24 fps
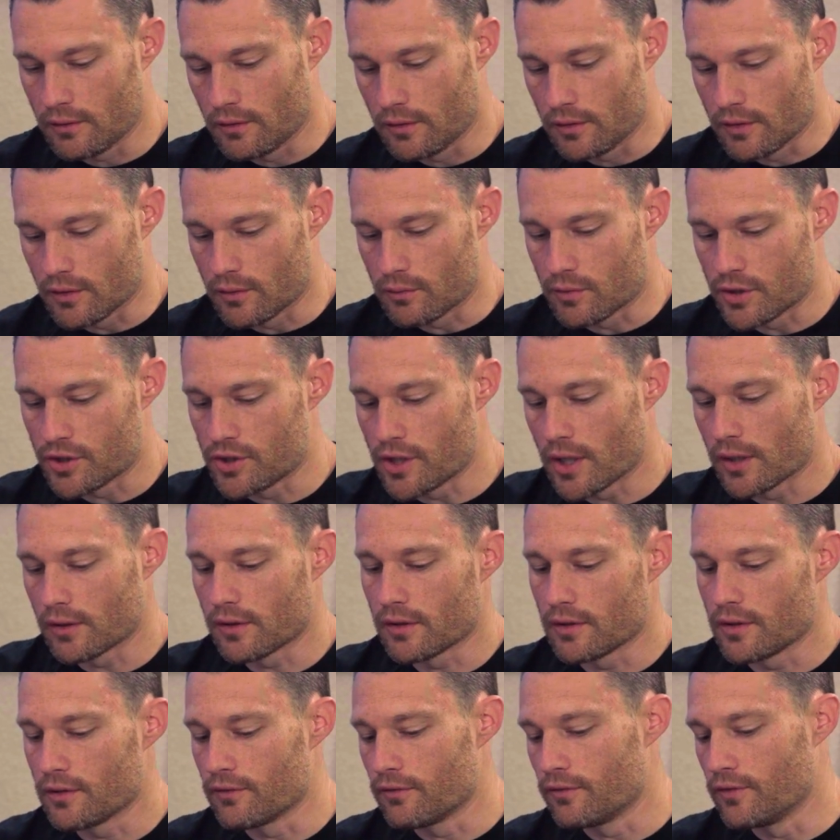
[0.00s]

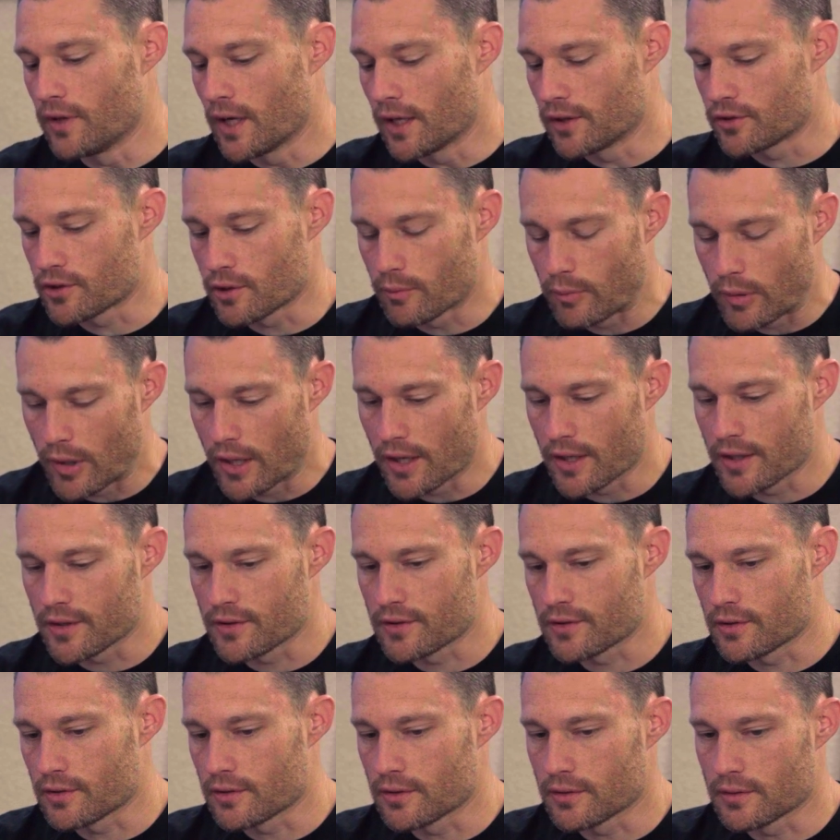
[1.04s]
regenerative
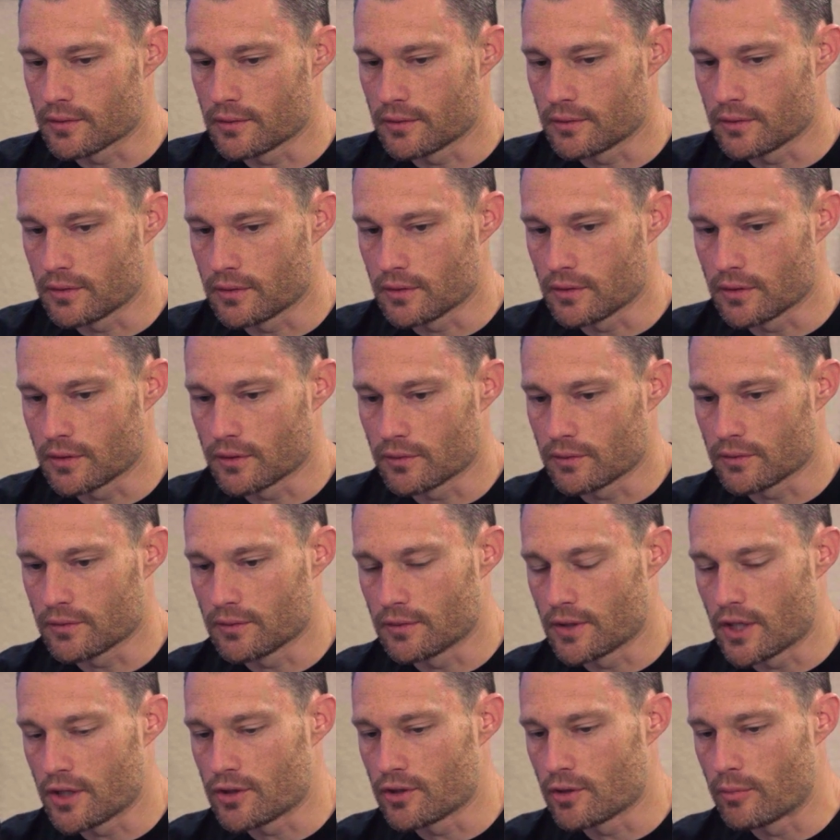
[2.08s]
enterprise or
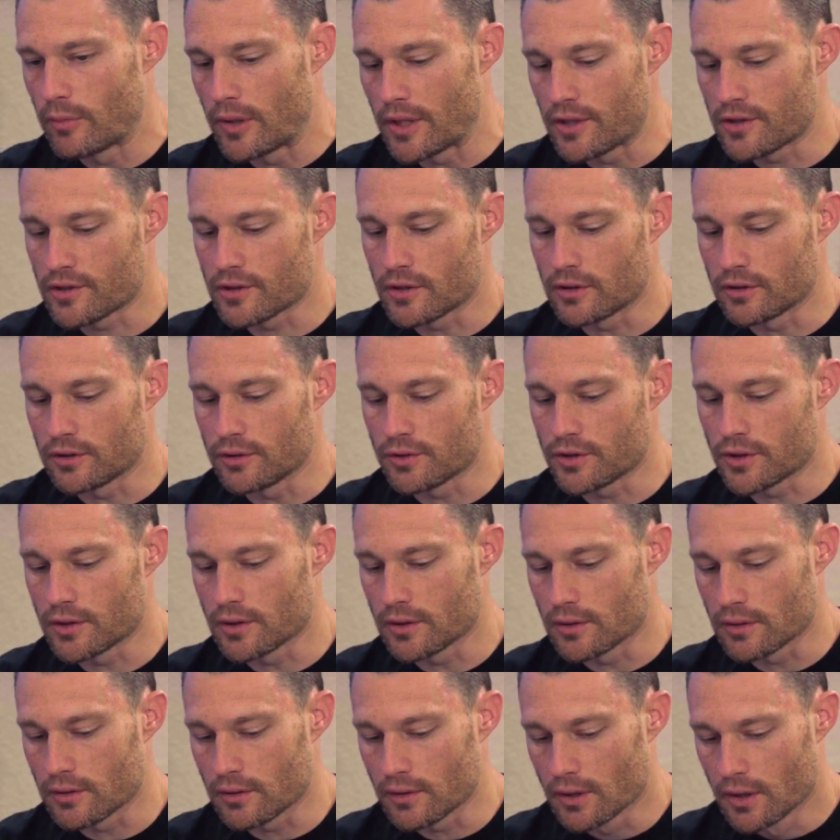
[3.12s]
nature-based
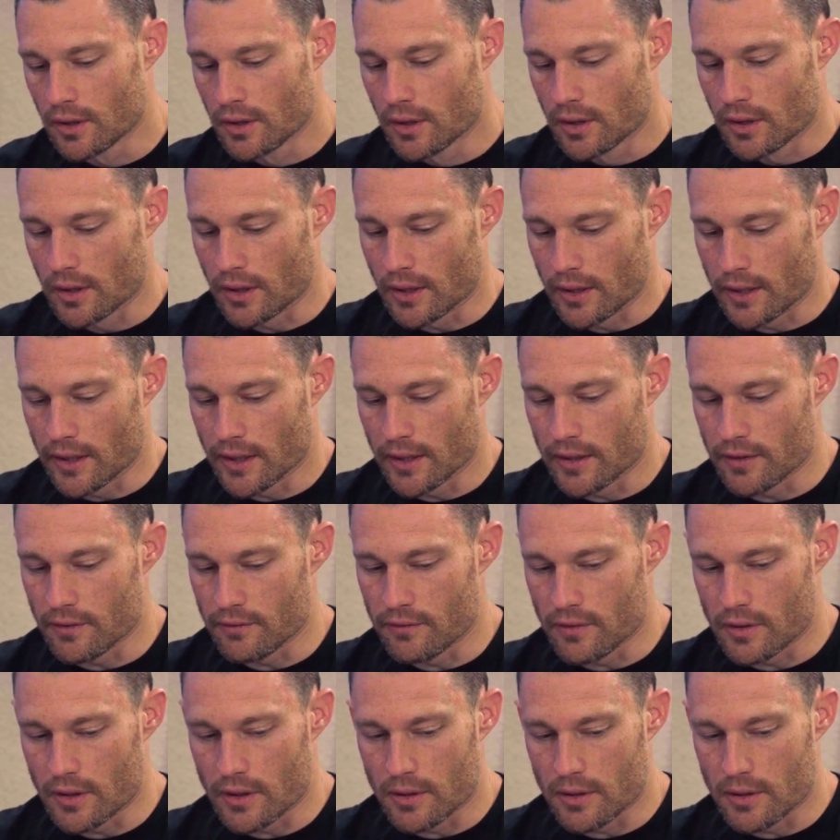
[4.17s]
solution kind of